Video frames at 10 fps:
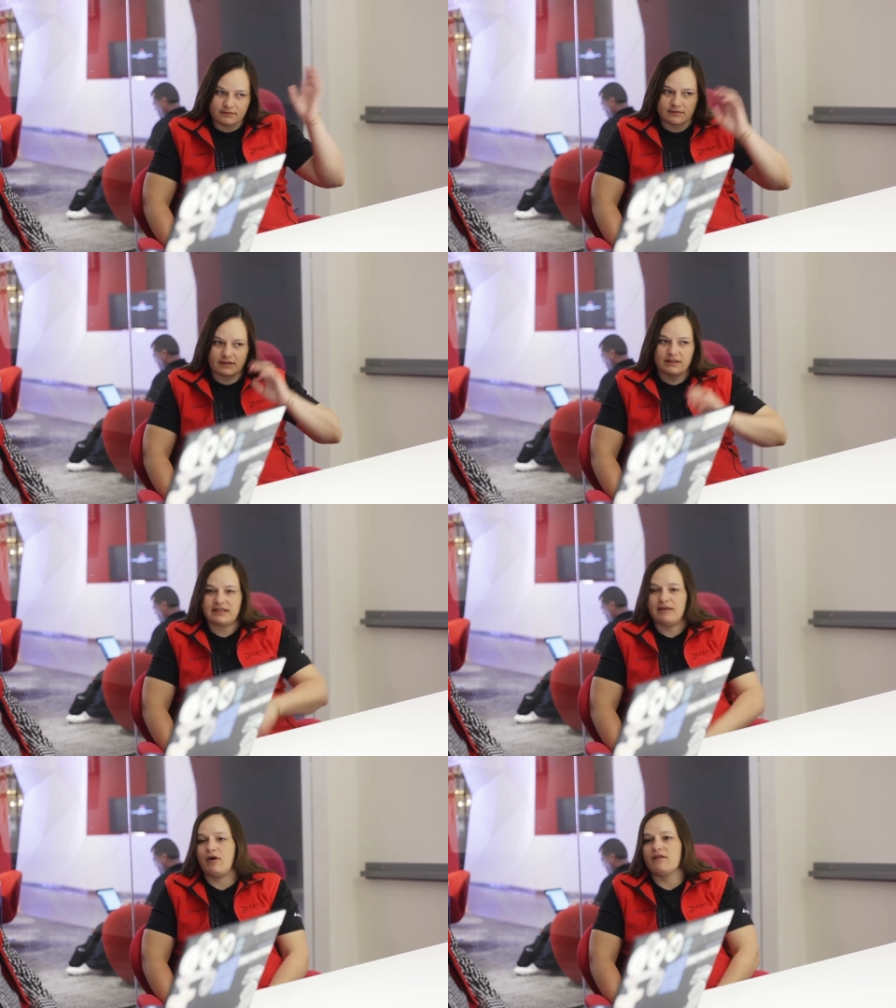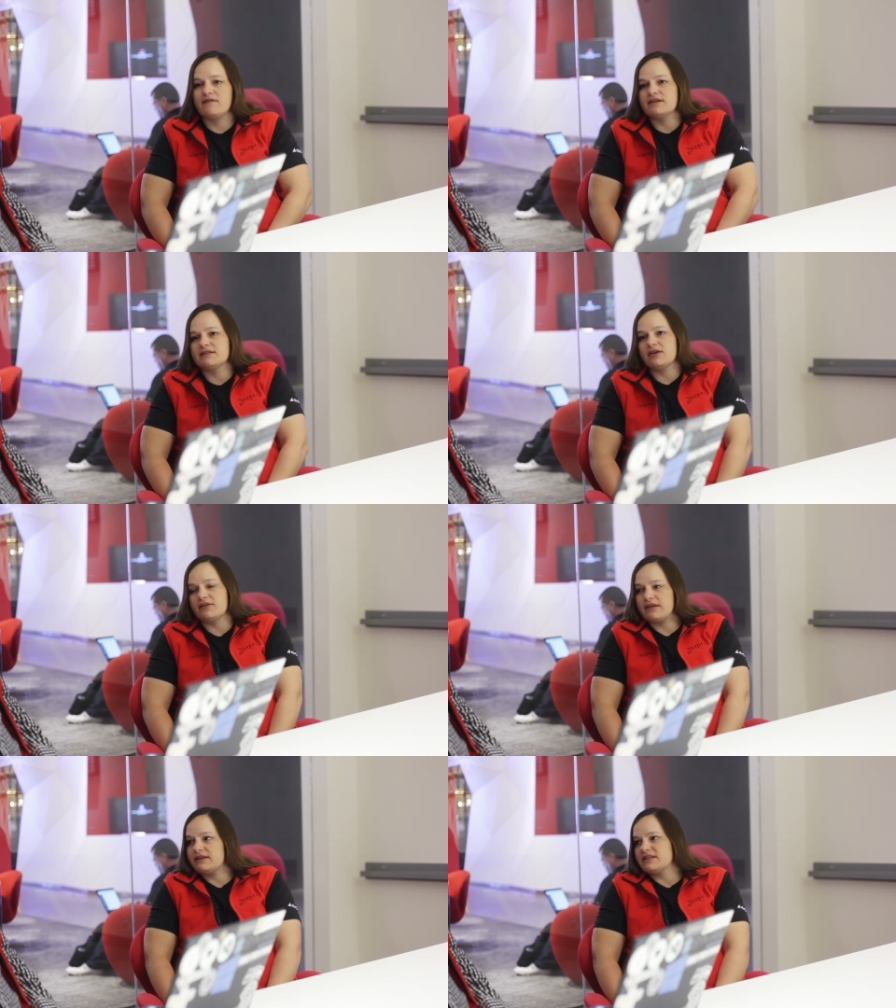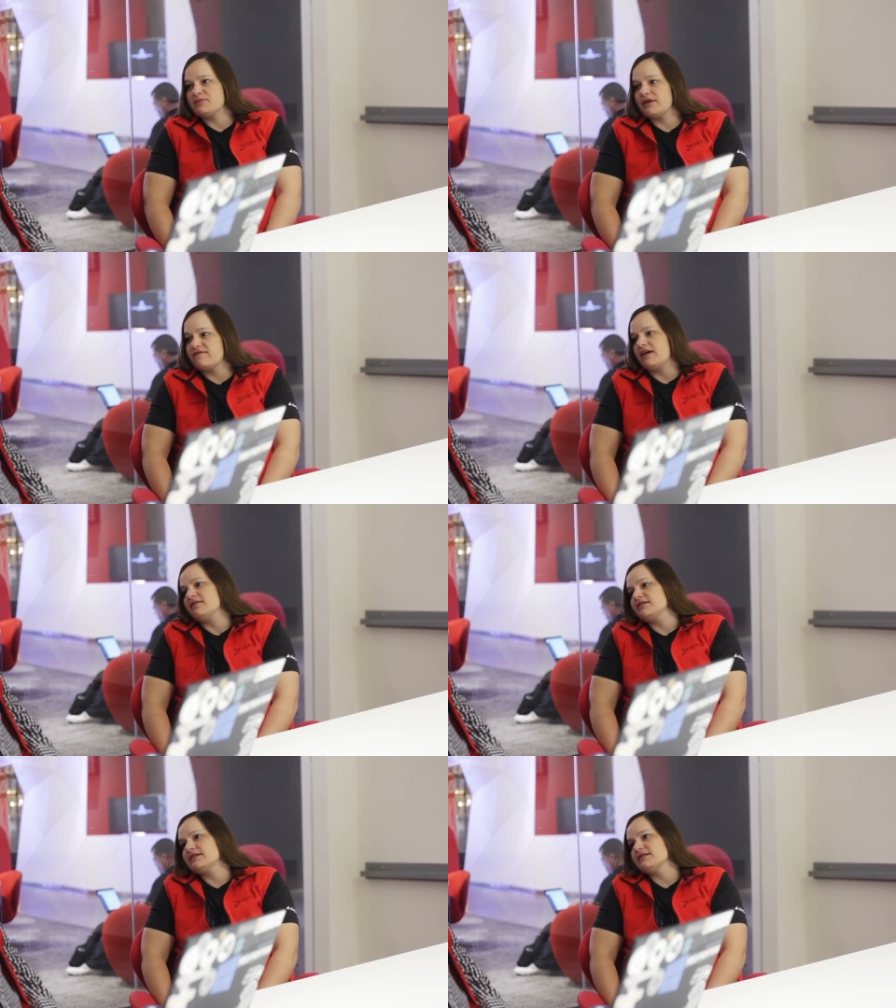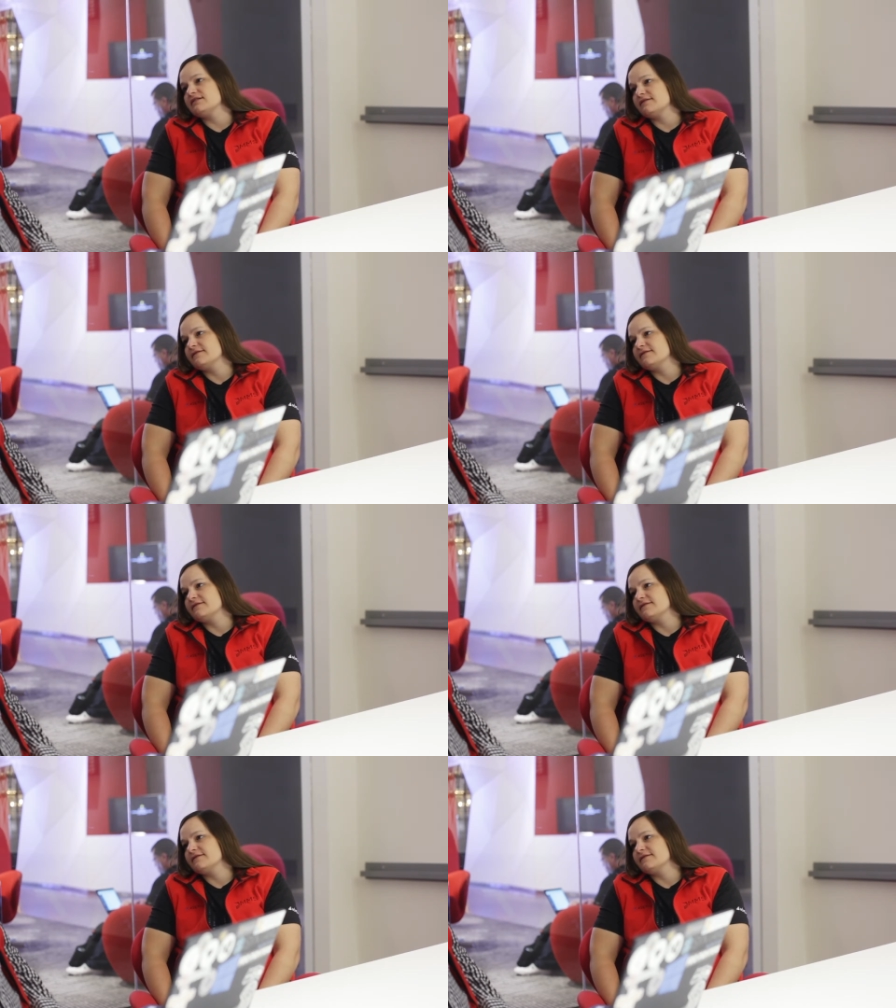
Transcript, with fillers: to the same office, are they going to spread viruses?